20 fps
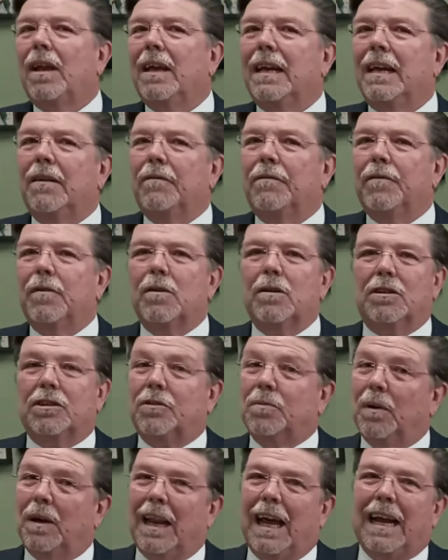in a
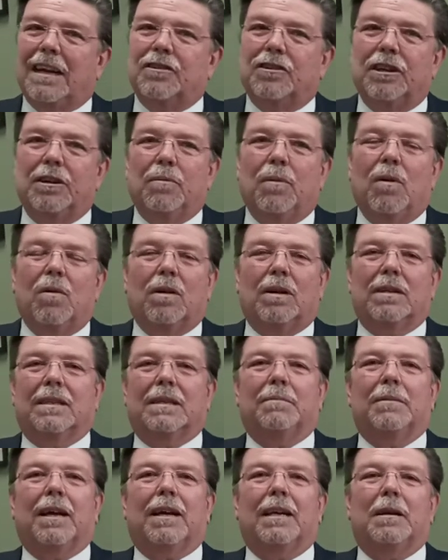verse, well, actually, he won't because
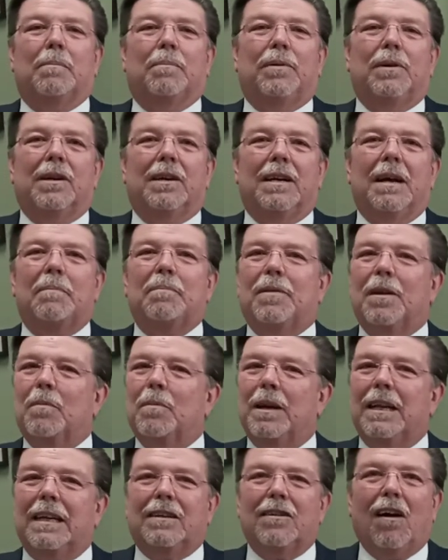I'm not going to put it up there,
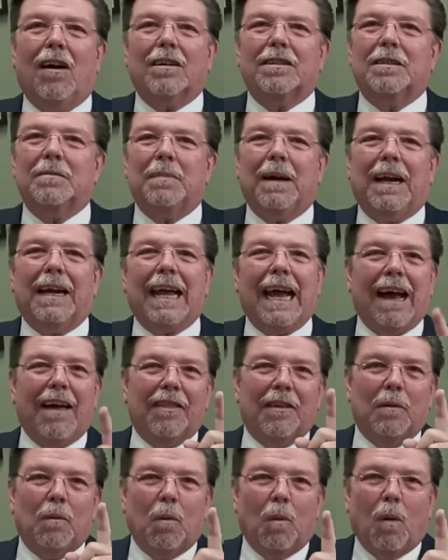but he talks about how
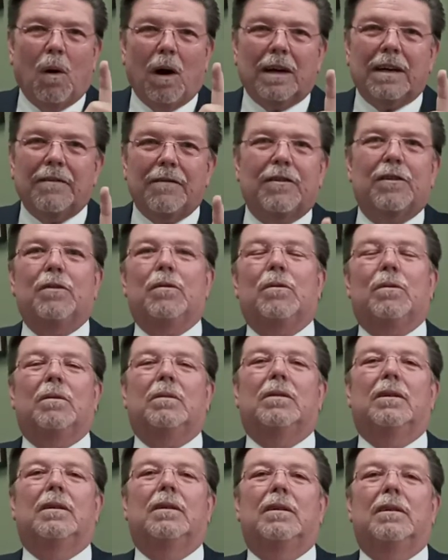that one of you
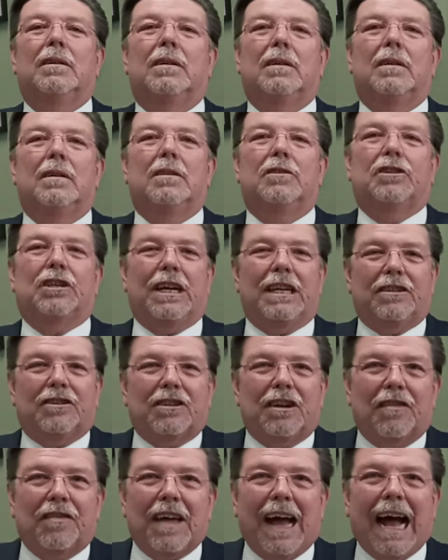
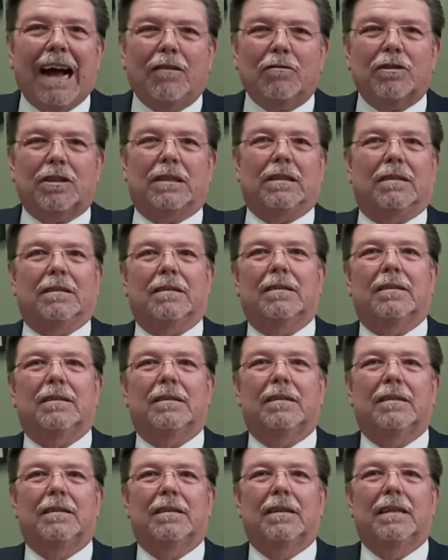chased a thousand.
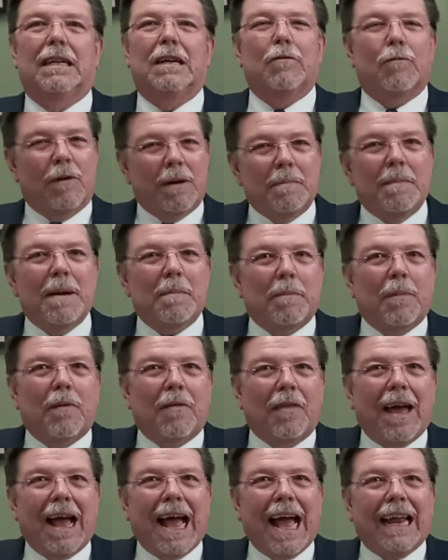
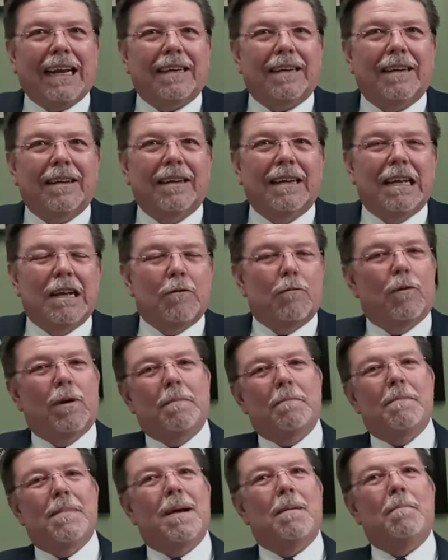Remember that?
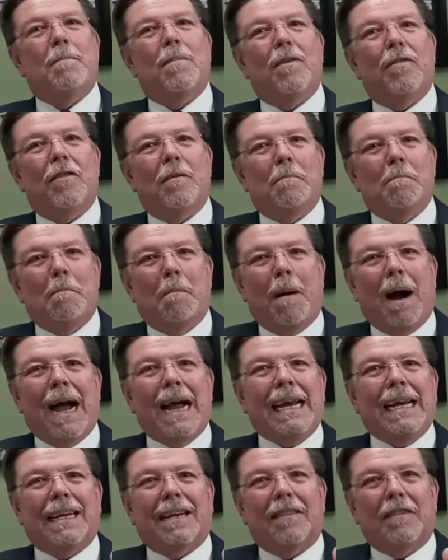Remember the
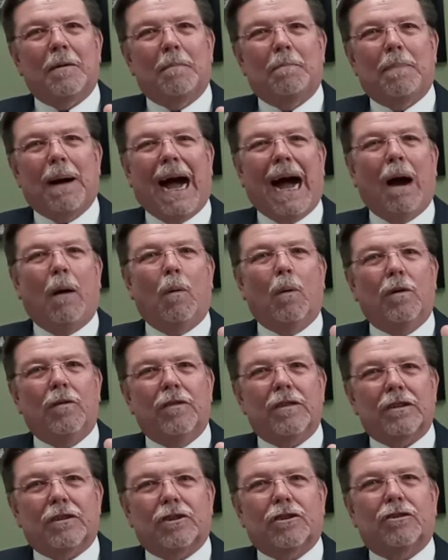might, the power,
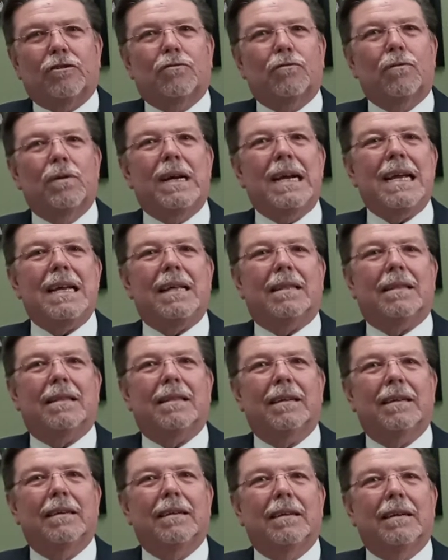the
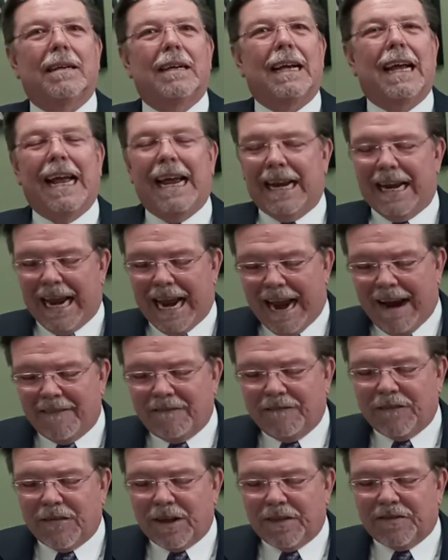strength, and
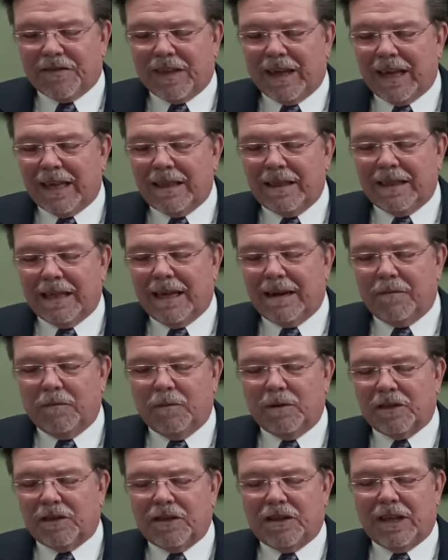everything that
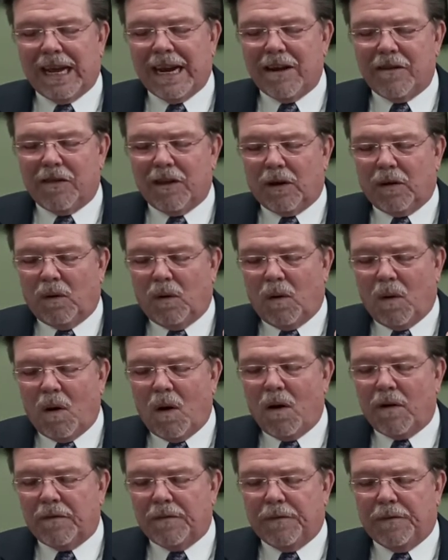was there. The
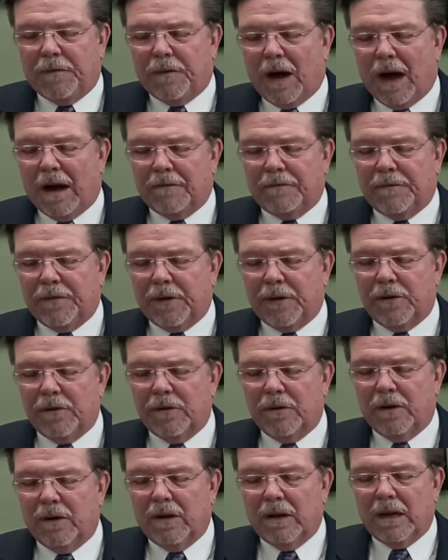Lord fought for
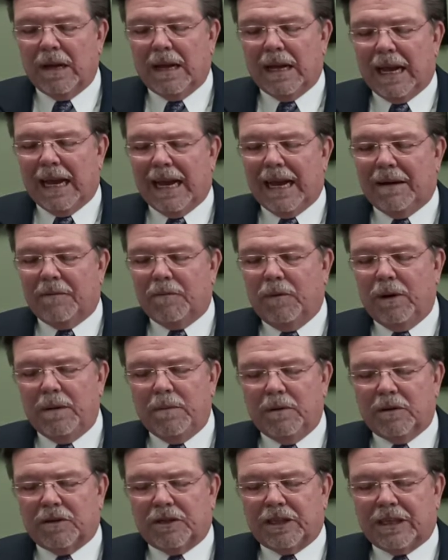you. And we
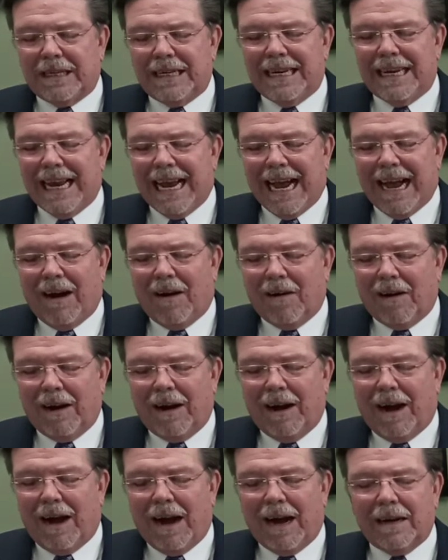will see how
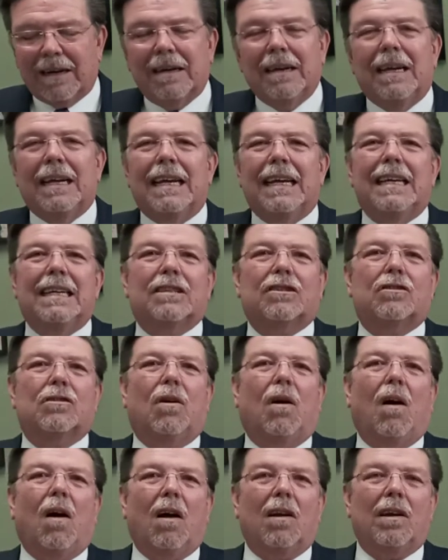God is
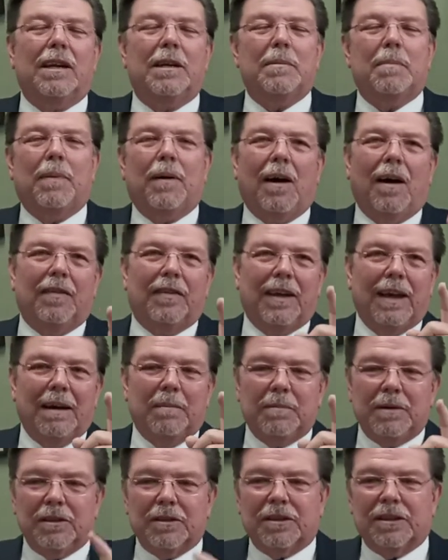calling upon
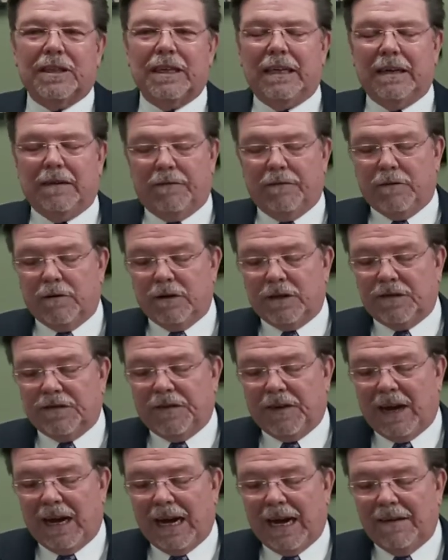them. You'll see it in verse
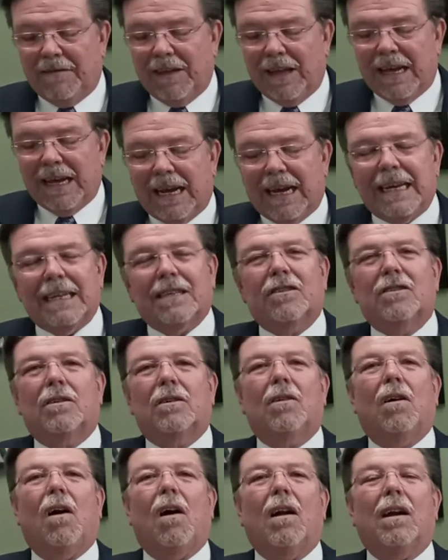5. He's
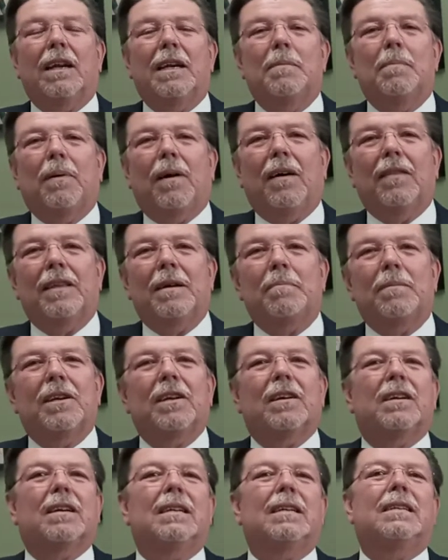calling upon them
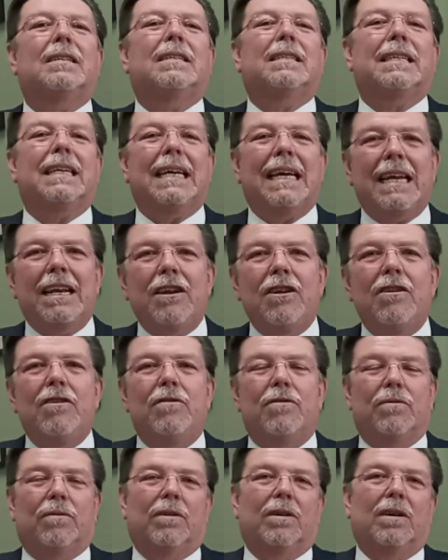to
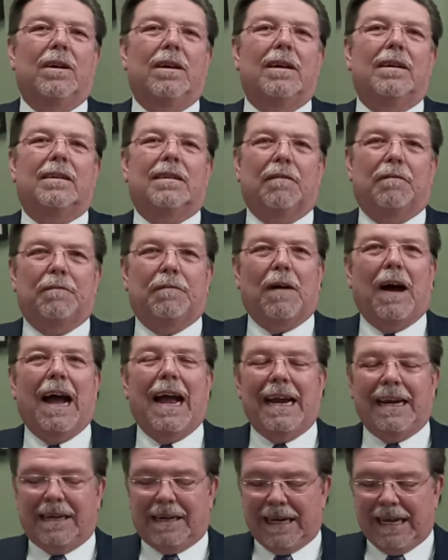continue to
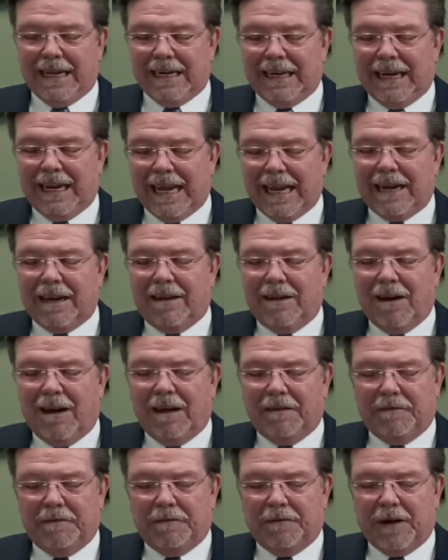fight and let
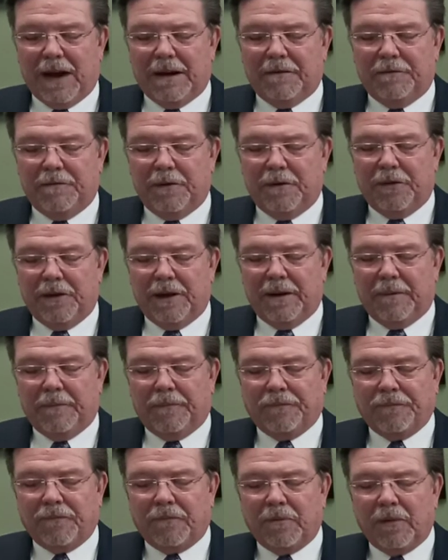God fight for them.
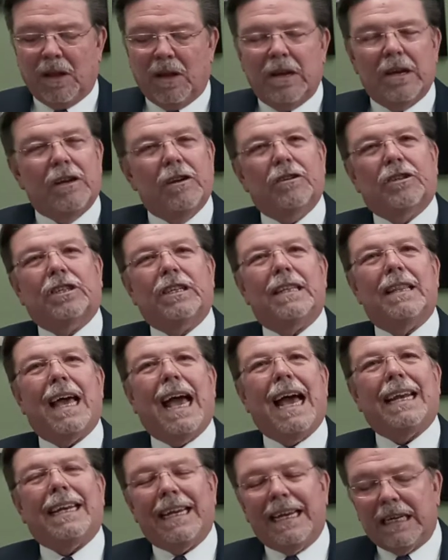You see,
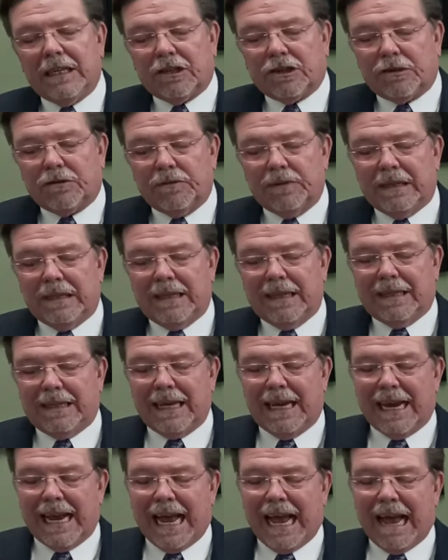that history that
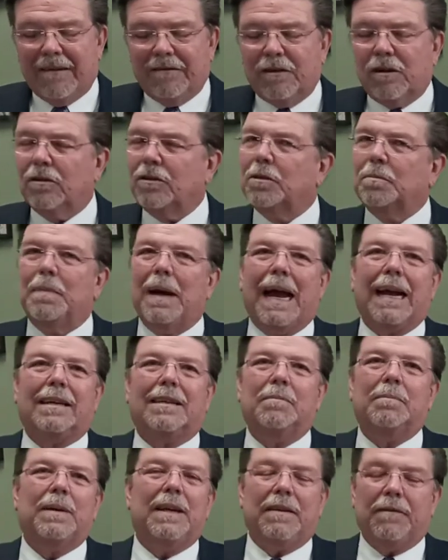they have goes back
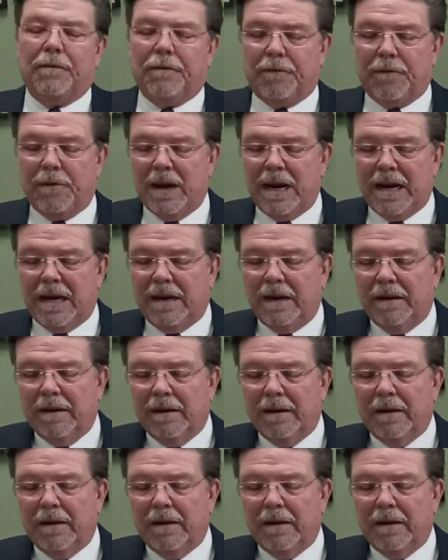to being freed